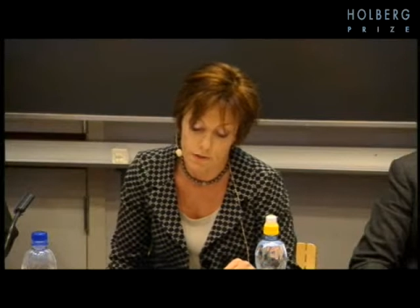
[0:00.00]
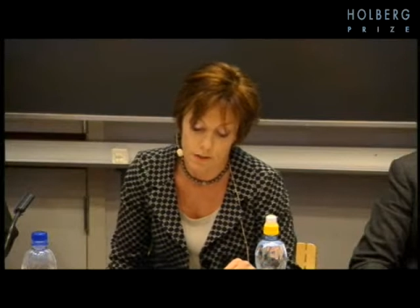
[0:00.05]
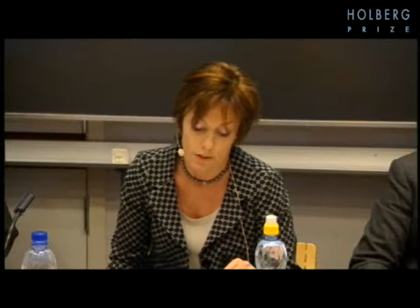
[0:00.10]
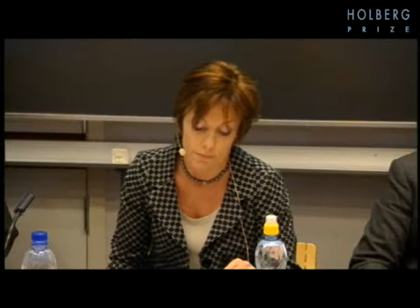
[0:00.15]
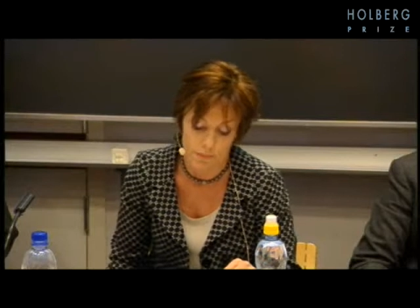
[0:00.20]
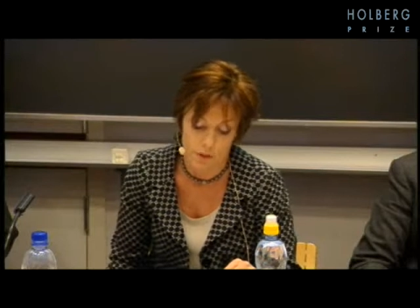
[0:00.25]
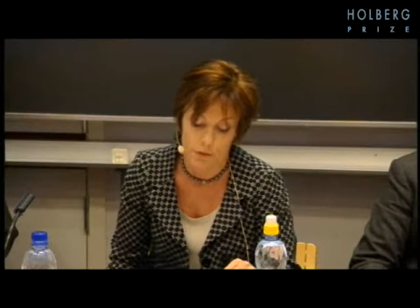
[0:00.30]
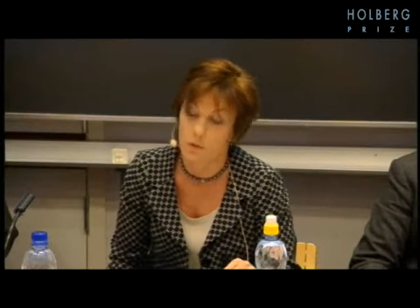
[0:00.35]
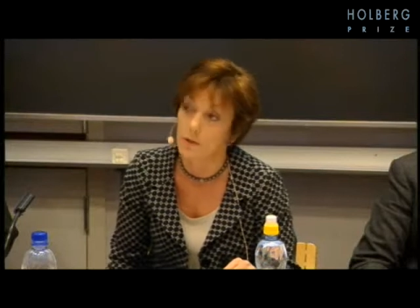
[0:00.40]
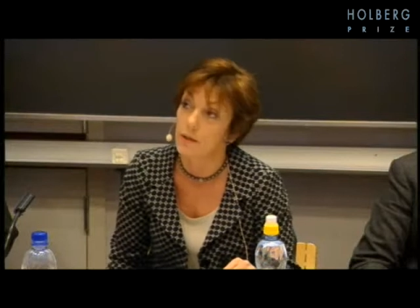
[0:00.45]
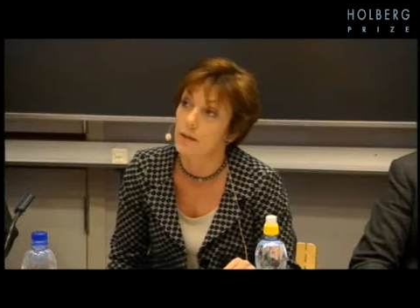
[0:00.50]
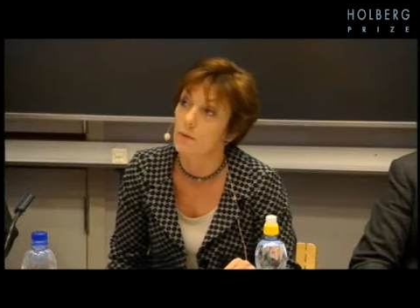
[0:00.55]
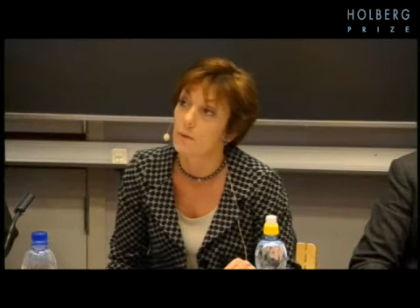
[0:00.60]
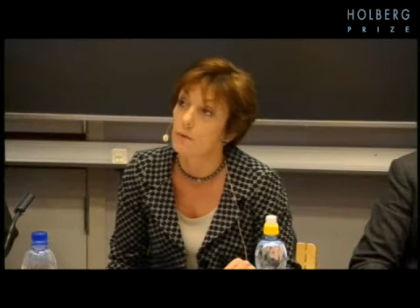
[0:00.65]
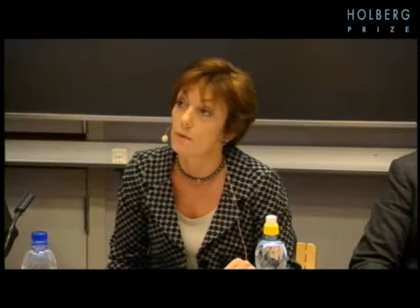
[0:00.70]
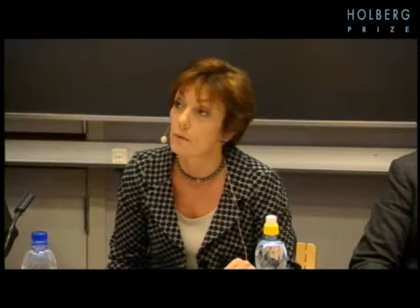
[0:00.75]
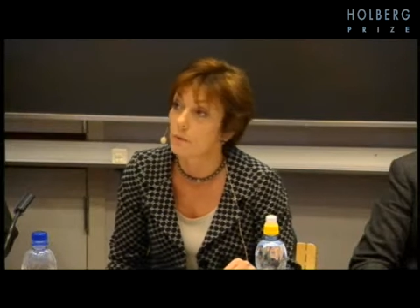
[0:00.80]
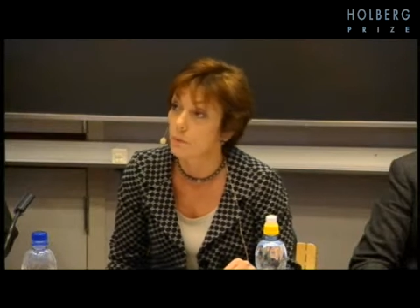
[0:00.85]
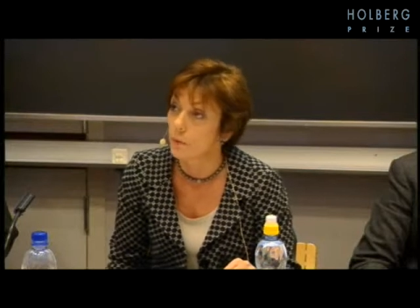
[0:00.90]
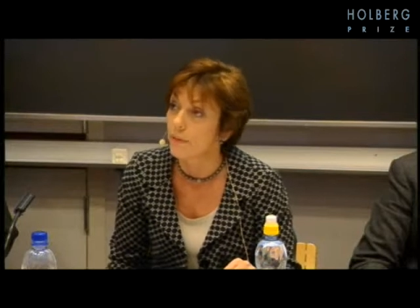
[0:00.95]
community
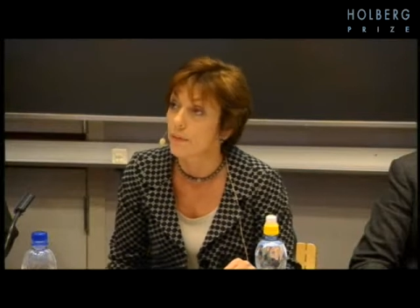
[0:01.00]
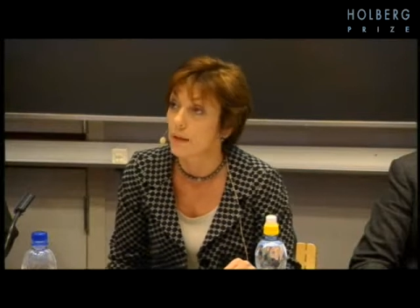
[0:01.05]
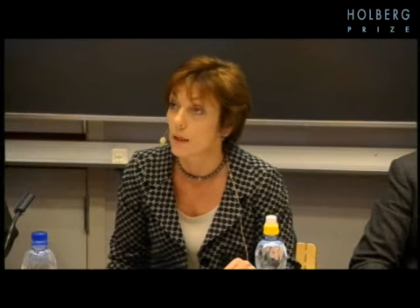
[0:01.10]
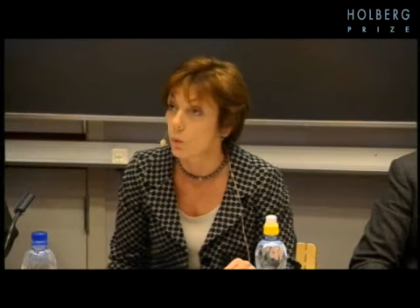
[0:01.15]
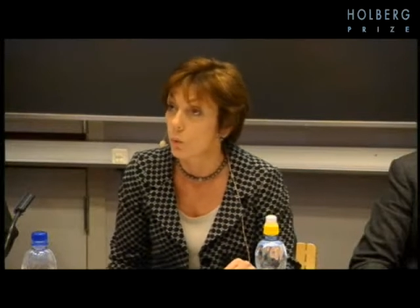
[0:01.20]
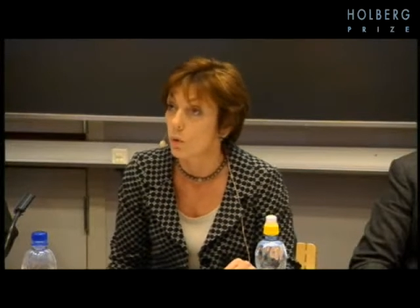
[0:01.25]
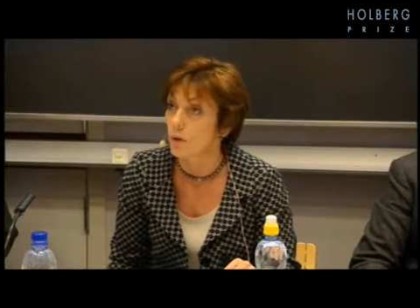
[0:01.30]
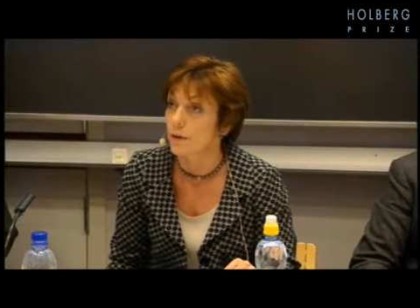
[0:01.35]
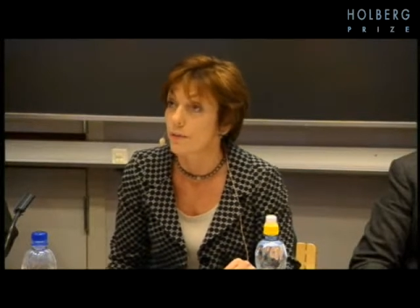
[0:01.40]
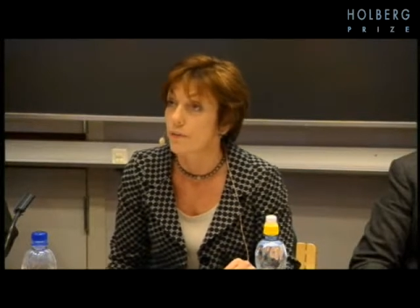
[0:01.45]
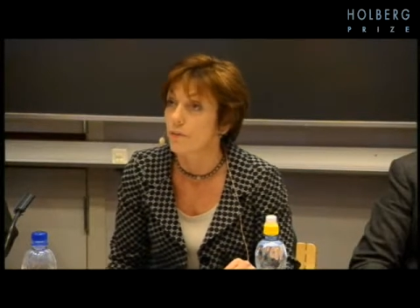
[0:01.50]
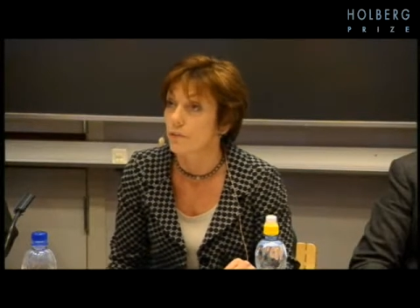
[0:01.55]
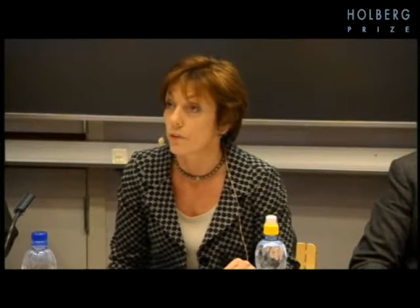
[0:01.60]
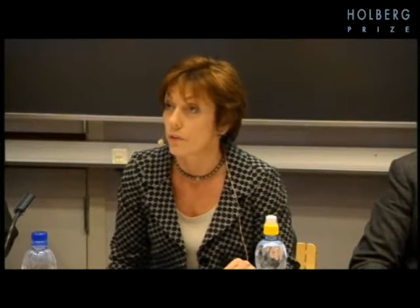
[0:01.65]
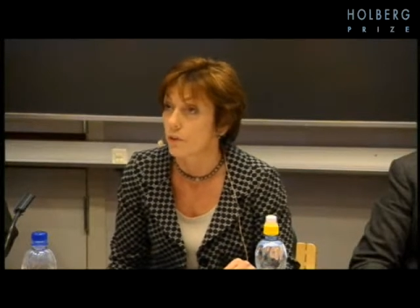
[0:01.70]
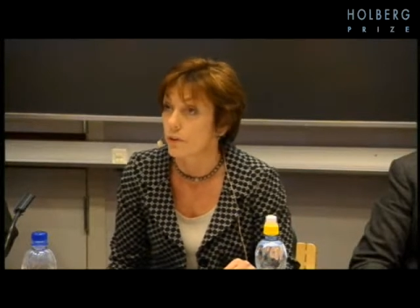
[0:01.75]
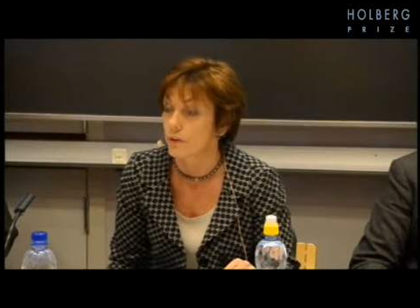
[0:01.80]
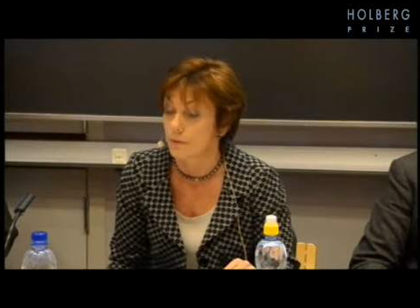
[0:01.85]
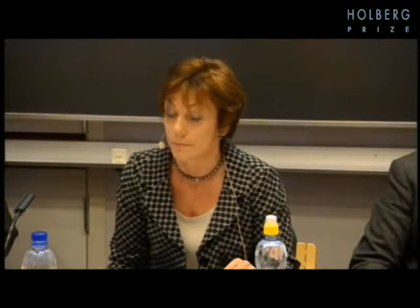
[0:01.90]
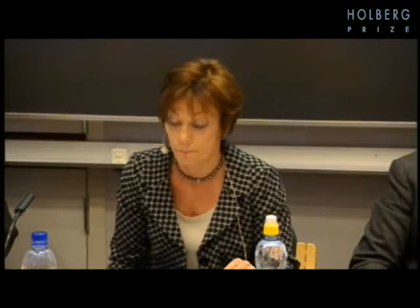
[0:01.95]
with equal
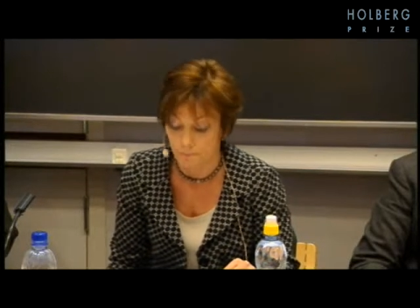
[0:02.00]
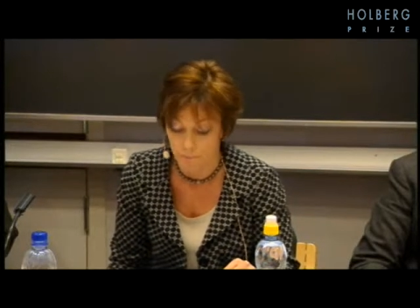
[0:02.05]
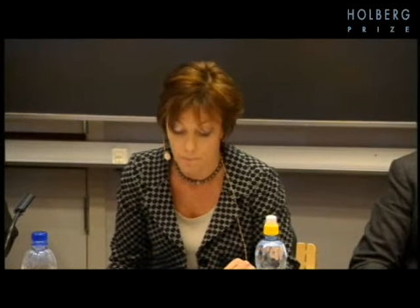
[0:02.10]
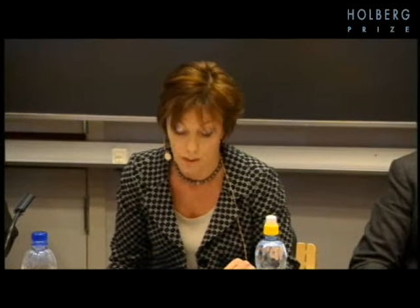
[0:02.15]
concern